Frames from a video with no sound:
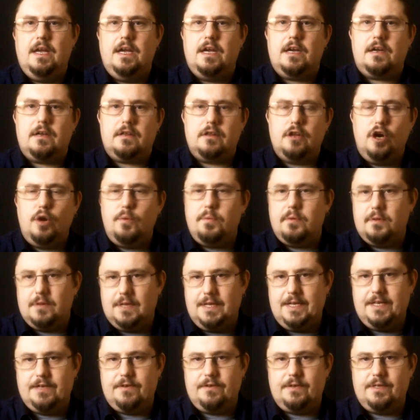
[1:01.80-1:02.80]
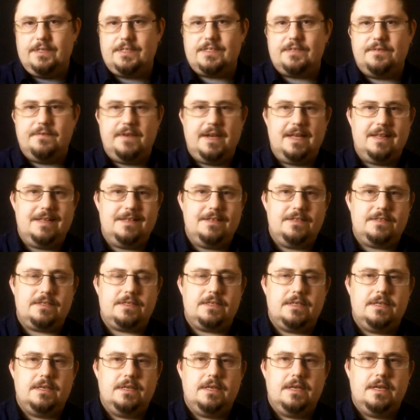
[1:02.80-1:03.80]
global leader in surveillance
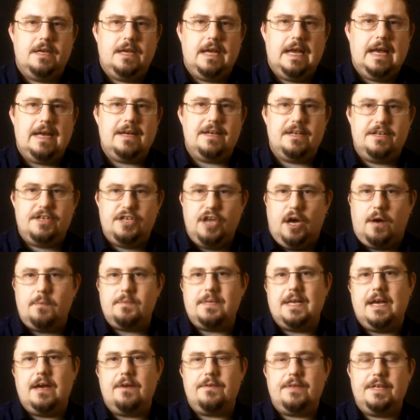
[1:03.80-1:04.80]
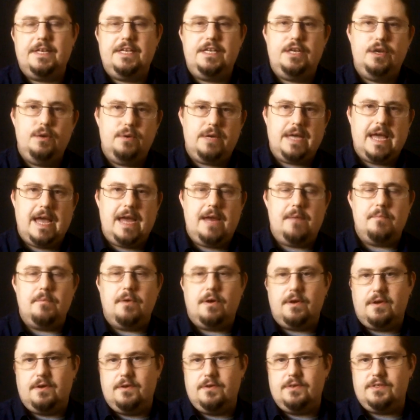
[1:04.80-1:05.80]
and adopt how the UK
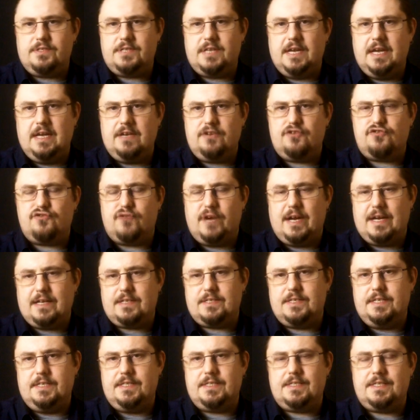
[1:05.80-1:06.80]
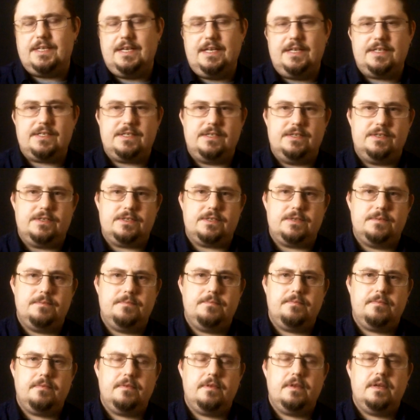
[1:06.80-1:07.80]
monitors and tracks its citizens.
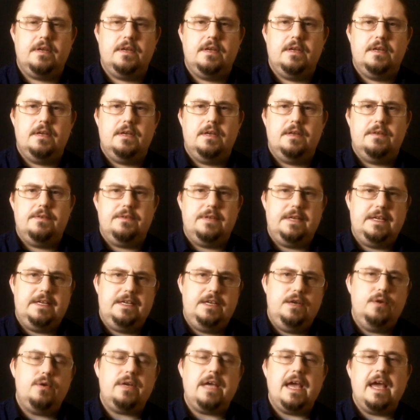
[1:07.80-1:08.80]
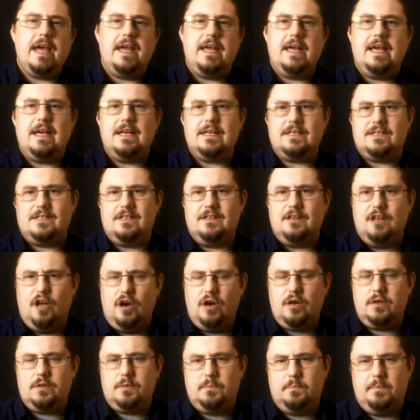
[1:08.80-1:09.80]
The UK has
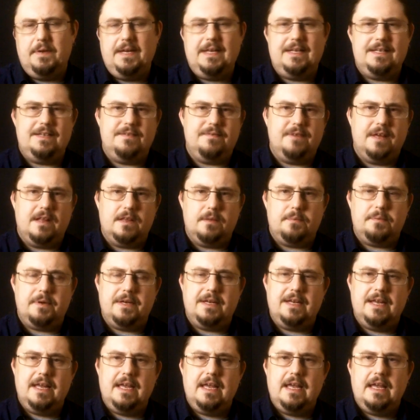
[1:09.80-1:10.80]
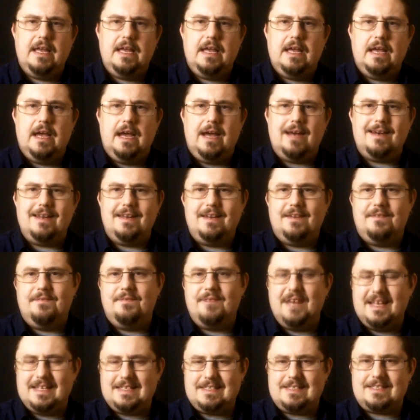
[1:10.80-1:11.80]
long been developing an
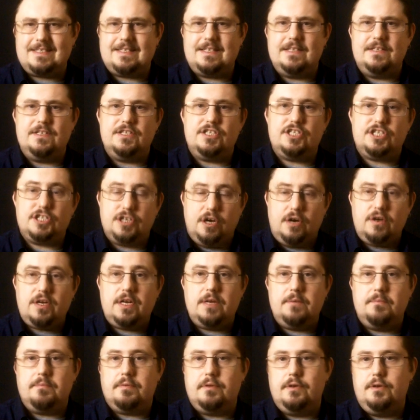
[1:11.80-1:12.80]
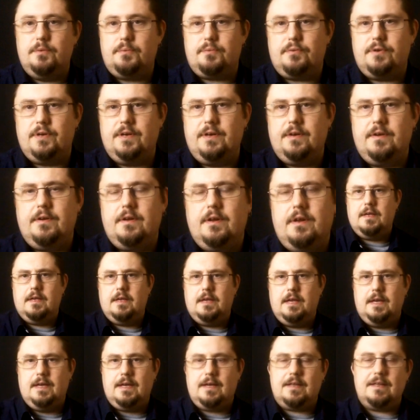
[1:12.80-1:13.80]
advanced and shocking blueprint
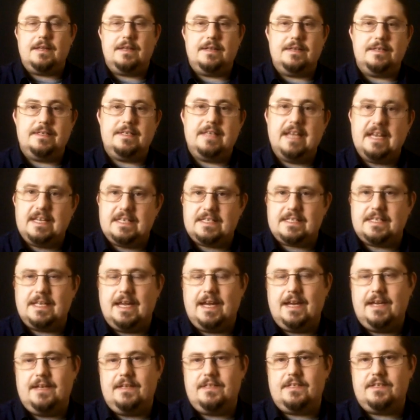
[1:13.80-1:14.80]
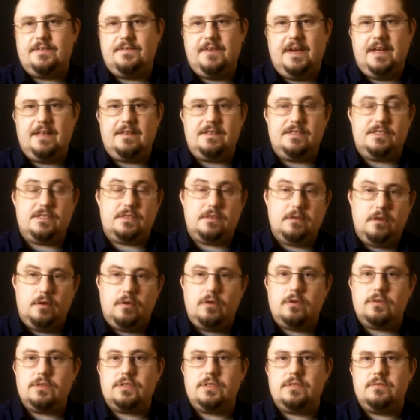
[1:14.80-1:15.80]
in clandestine surveillance
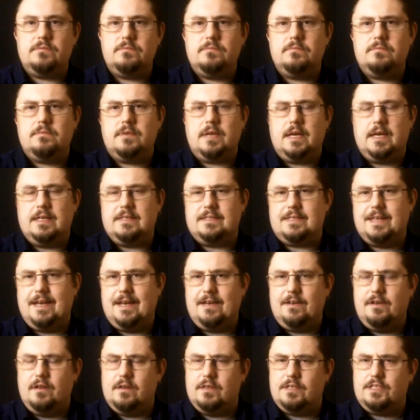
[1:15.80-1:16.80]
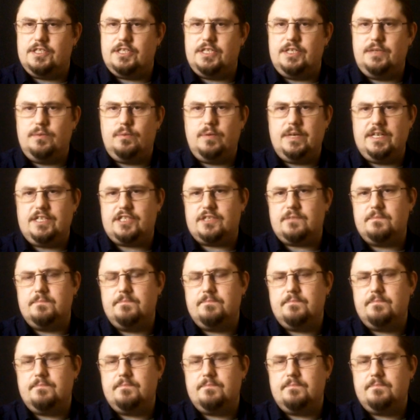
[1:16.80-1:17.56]
laws and technology which